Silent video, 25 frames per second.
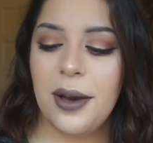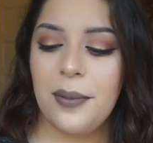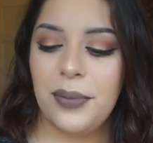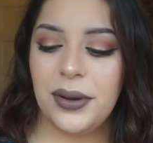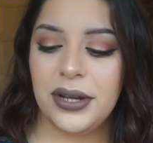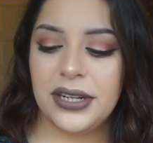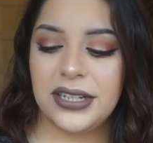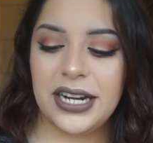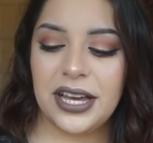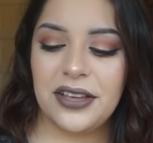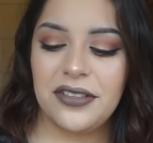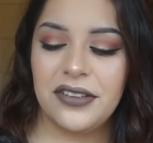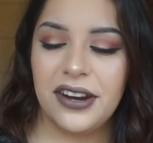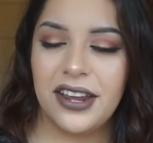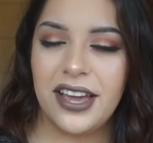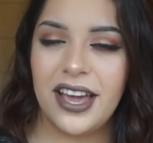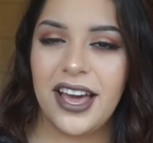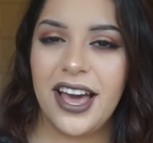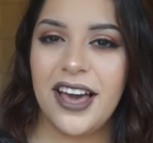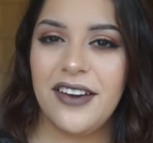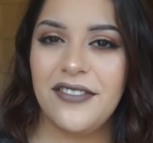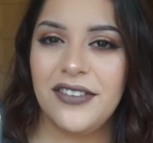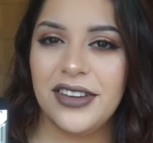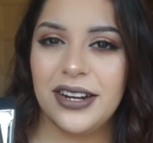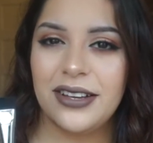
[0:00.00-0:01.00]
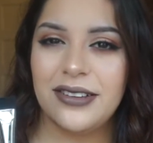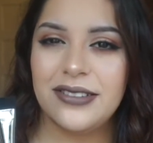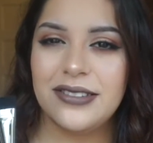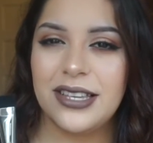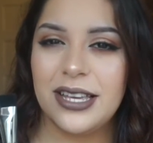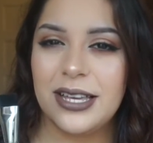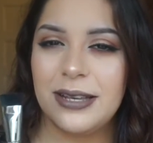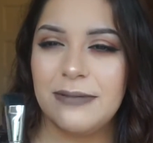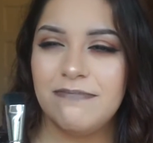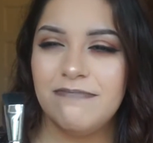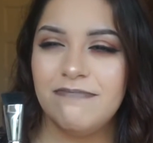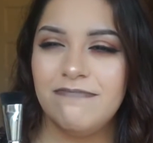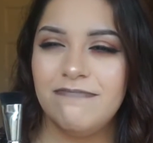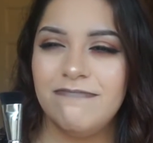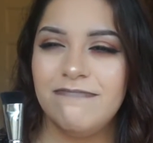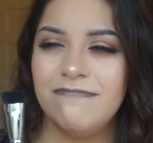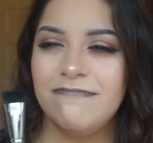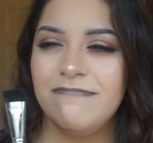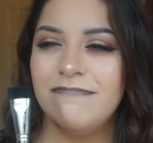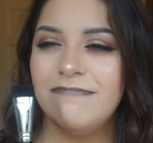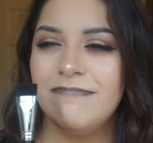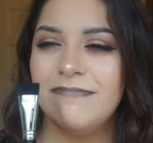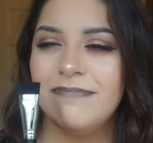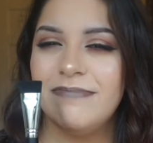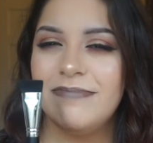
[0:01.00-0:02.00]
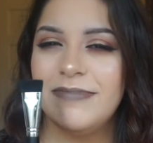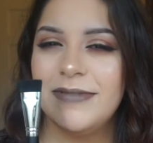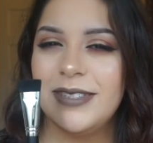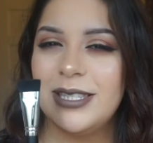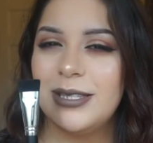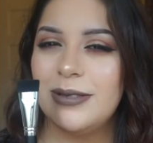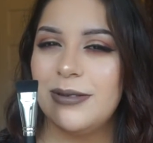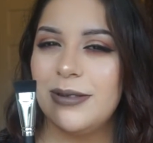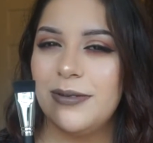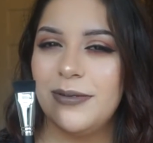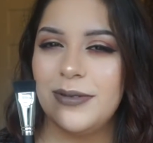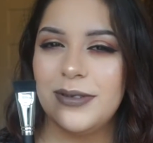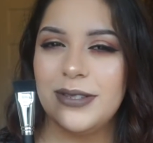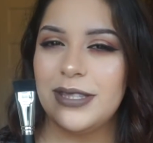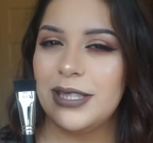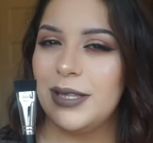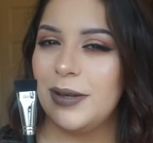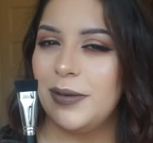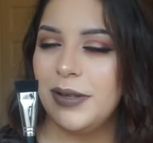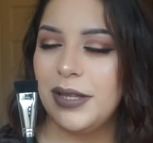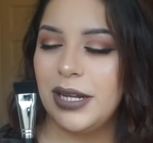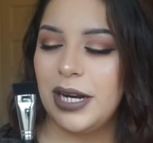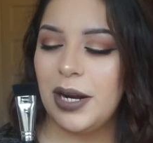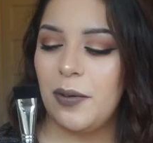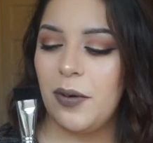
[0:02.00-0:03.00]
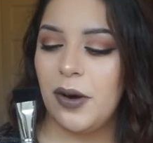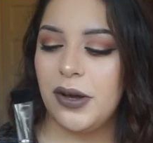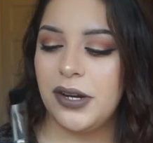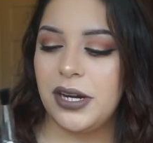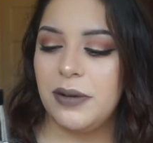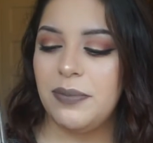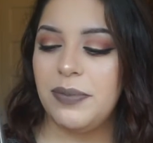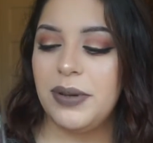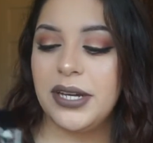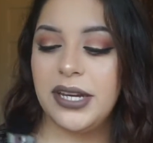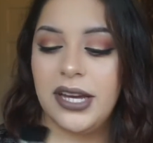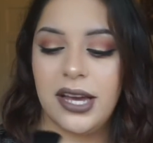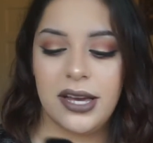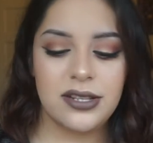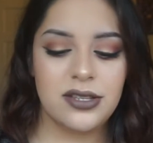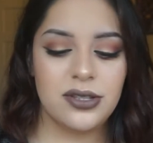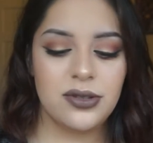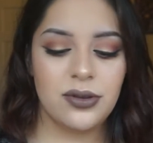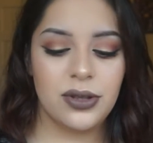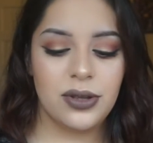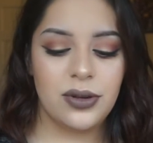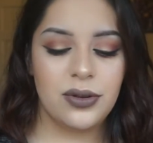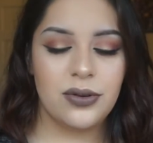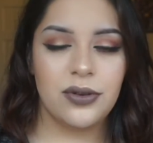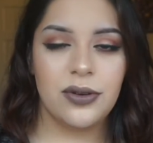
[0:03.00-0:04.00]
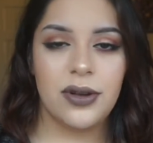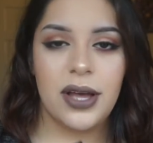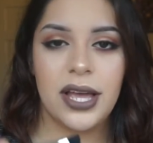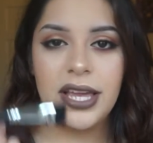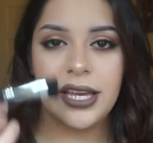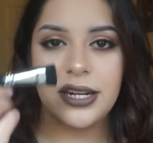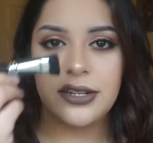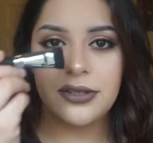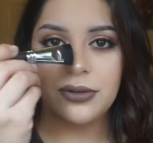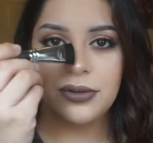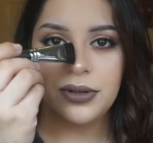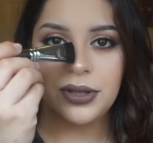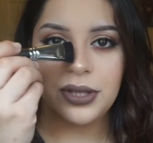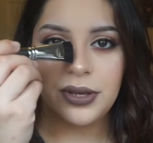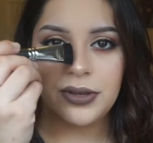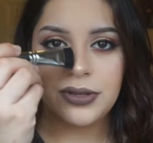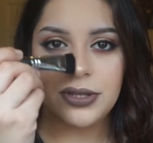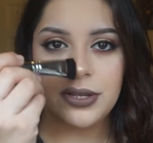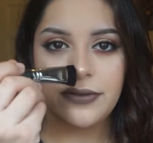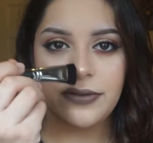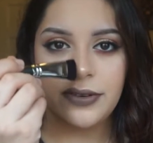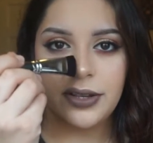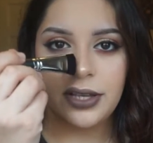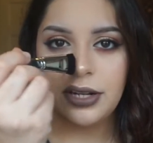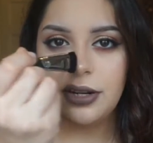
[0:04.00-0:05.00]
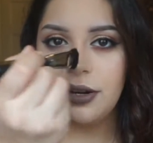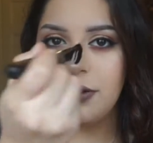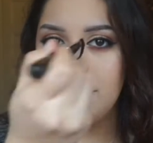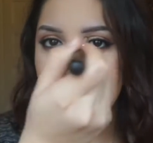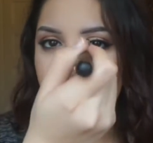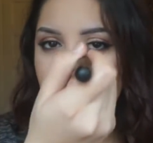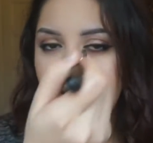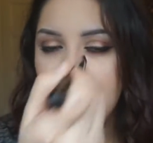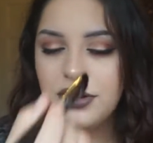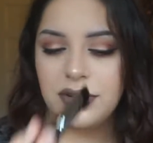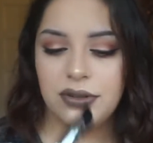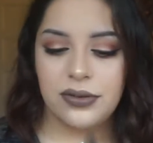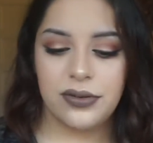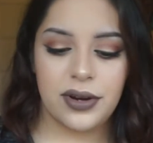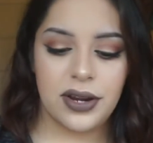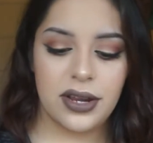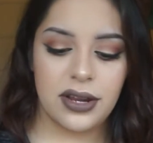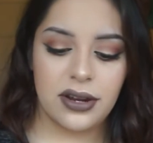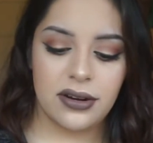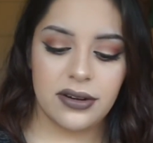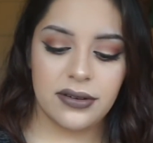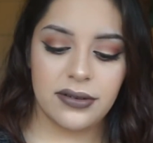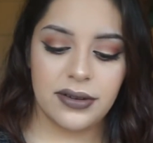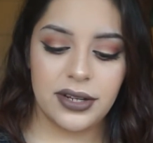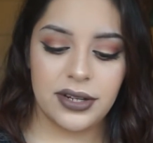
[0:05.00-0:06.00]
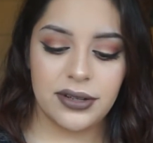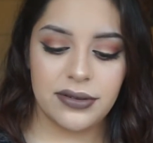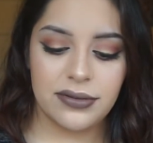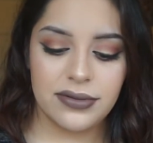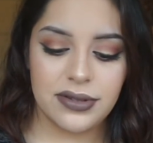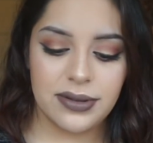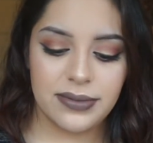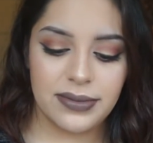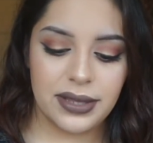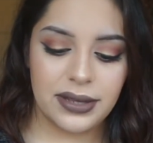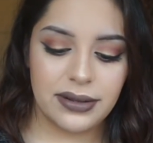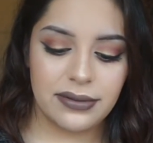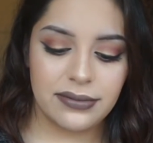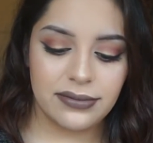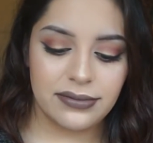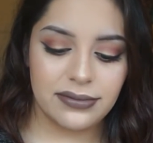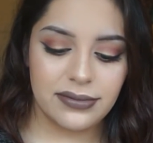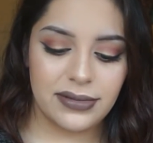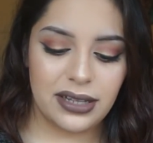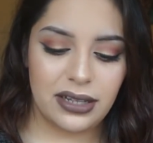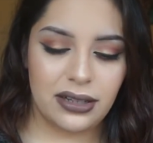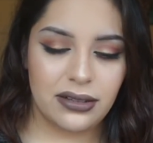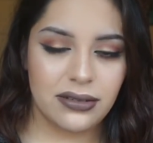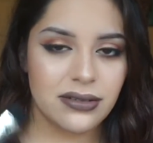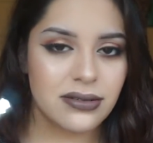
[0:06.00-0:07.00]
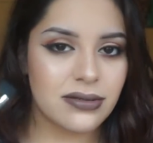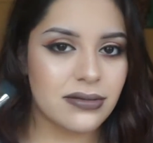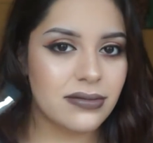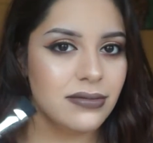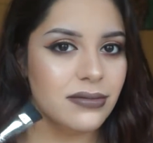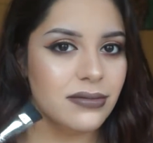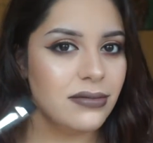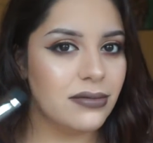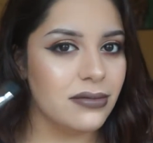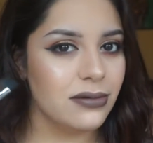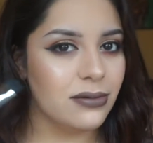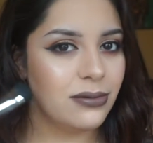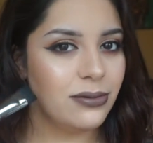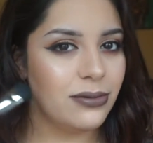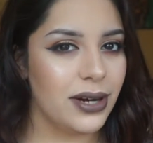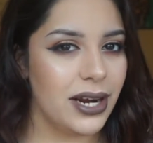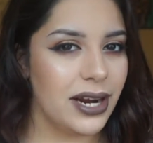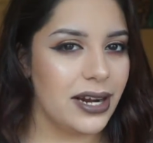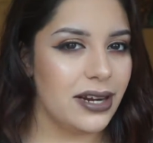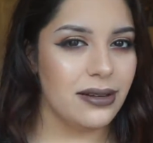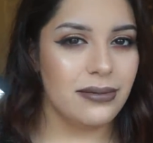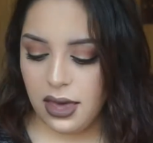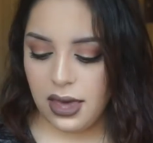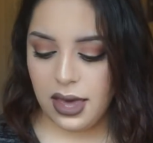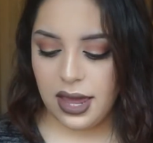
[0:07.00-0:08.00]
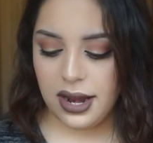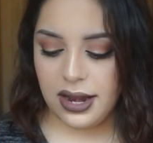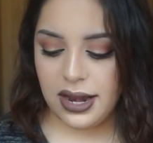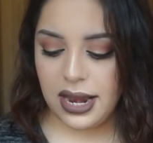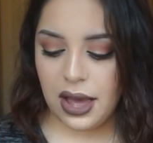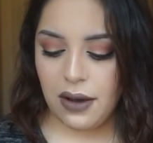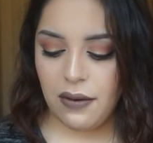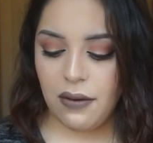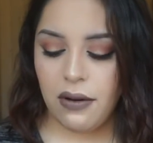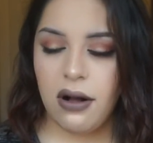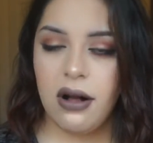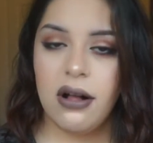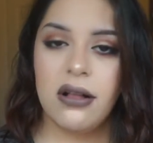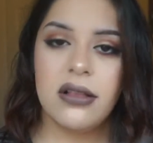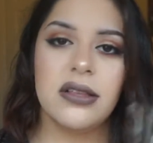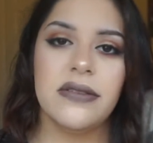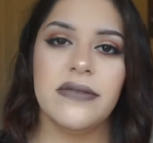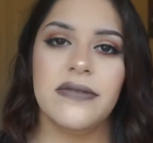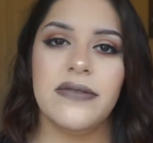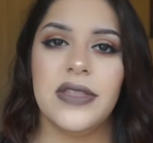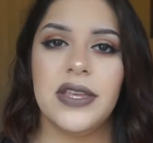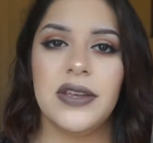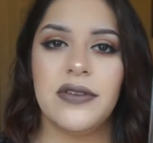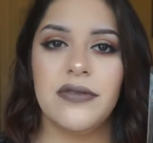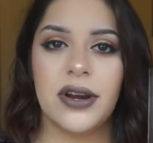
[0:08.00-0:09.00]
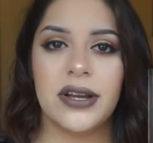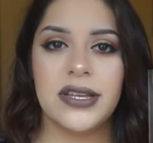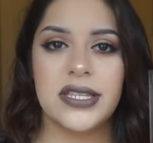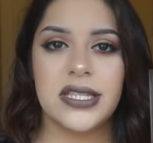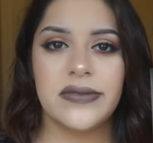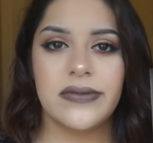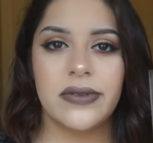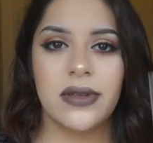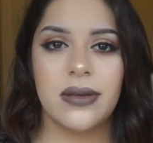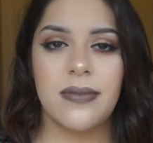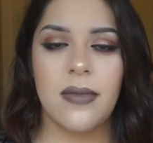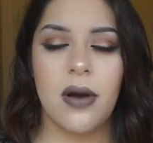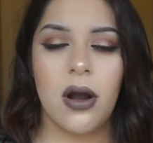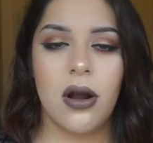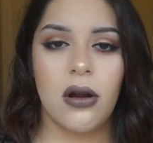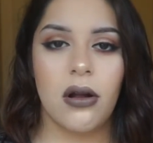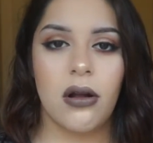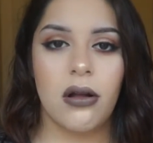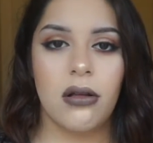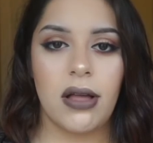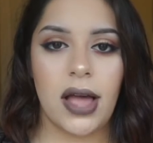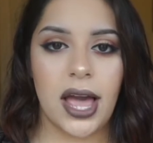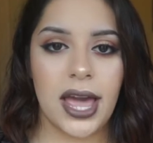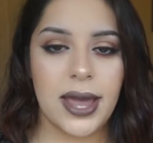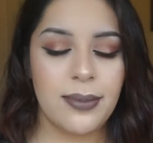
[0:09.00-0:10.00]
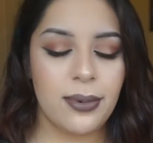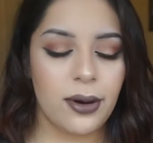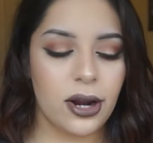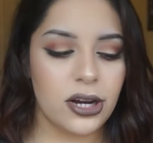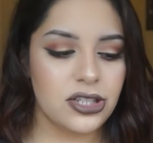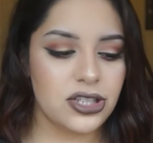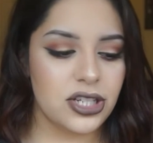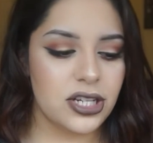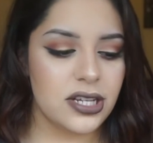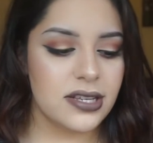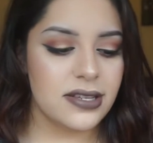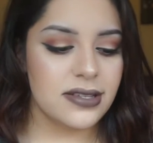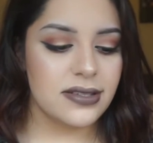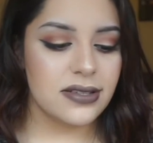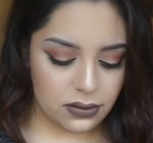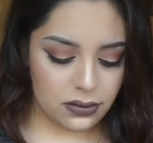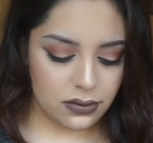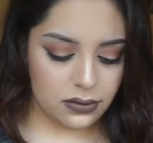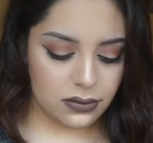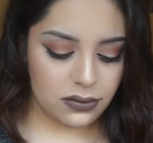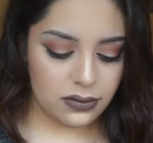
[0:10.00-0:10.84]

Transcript: But now that I have it, I was like, this one wasn't the one that I wanted, but it's totally cool. I can totally use it for like nose contouring or, you know, something else random. And now all of the rest of them are all eye brushes.